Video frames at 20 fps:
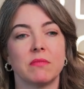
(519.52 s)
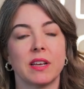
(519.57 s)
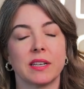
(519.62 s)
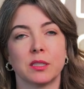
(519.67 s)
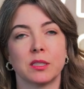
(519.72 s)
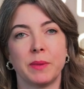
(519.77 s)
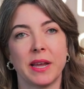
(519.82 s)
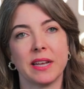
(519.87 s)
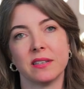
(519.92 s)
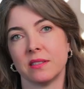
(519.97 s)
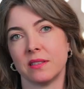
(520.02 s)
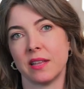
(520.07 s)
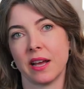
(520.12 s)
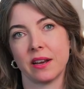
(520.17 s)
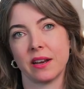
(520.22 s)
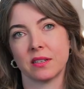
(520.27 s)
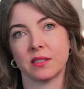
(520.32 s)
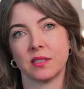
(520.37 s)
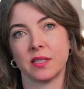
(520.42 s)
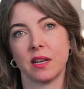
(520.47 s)
expanded
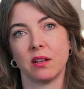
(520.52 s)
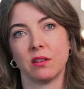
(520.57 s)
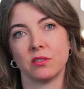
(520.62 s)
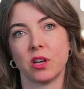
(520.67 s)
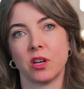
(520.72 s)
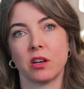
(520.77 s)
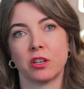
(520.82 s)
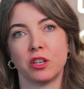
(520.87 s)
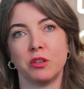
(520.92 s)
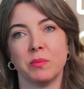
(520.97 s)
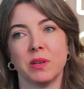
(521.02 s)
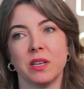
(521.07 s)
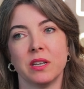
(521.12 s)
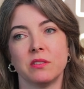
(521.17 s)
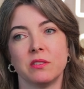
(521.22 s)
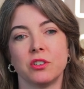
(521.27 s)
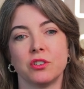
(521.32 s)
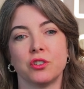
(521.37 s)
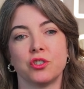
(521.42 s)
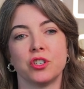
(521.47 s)
that Excel
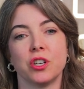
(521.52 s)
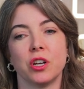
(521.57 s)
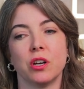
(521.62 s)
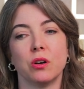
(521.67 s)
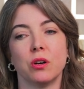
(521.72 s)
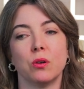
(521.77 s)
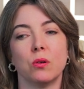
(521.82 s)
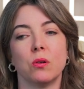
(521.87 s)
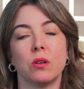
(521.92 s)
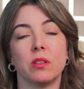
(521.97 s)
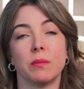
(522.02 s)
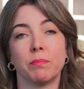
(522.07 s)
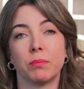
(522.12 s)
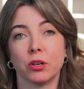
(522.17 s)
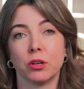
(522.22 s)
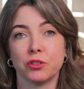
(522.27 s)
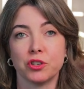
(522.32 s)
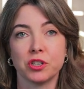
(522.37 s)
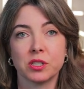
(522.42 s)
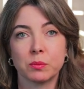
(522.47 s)
document to show the
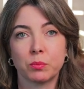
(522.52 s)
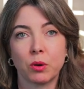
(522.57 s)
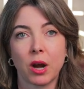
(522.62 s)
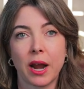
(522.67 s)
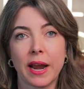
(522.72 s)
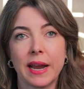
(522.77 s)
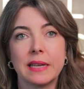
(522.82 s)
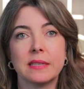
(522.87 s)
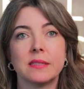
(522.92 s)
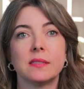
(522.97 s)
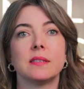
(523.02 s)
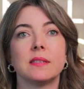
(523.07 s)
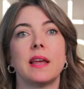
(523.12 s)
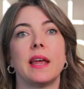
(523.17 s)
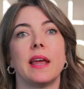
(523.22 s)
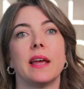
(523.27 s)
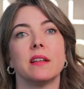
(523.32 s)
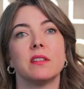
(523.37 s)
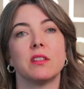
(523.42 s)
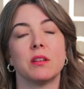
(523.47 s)
purchase price
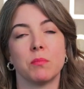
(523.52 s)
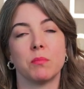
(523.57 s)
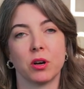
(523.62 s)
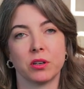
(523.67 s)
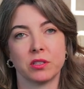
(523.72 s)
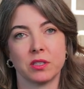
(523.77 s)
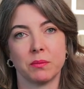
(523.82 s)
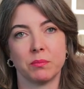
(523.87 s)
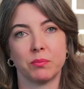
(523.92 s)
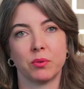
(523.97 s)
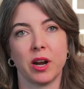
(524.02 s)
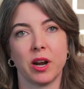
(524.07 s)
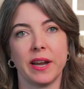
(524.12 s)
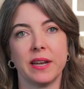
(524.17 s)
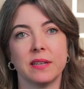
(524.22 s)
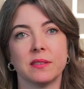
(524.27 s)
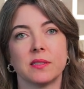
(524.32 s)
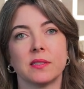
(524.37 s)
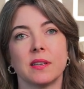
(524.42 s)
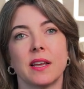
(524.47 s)
and the marked up
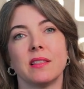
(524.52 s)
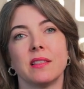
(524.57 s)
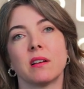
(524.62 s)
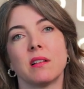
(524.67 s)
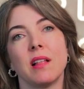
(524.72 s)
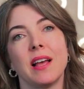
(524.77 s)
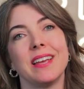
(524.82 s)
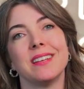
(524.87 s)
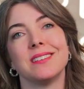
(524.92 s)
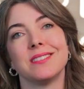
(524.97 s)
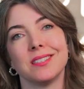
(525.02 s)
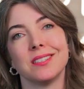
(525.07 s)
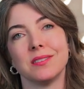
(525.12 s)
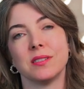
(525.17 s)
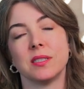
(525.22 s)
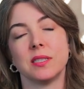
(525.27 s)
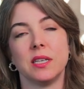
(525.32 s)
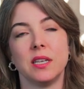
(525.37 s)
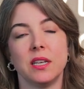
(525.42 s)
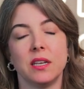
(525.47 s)
price. And the client didn't
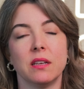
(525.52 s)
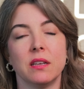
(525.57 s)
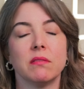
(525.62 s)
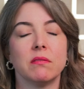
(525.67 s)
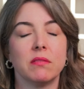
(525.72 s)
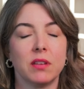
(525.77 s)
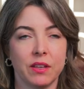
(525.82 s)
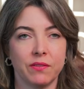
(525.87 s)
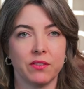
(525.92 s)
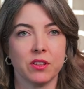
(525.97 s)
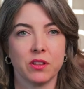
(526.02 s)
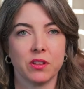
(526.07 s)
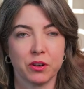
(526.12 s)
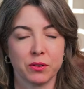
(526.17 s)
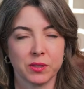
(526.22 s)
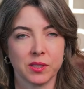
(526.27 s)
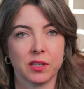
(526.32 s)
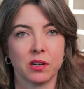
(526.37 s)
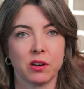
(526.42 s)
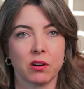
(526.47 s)
see, even though
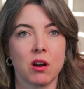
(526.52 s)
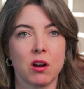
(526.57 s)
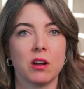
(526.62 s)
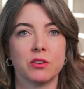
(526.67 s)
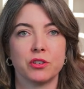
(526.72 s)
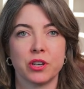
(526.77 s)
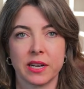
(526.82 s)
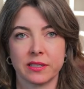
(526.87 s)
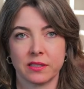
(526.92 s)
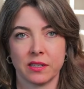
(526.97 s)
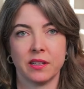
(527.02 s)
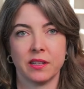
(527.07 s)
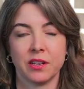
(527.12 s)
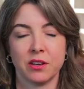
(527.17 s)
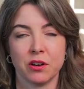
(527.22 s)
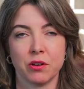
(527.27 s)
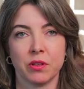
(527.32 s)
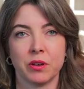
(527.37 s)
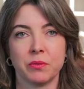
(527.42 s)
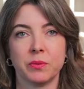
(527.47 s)
it's in our contract and they
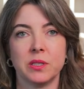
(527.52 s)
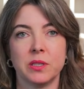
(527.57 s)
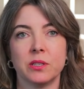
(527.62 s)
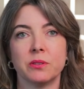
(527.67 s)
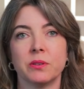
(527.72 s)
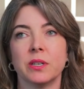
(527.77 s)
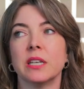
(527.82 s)
know that we do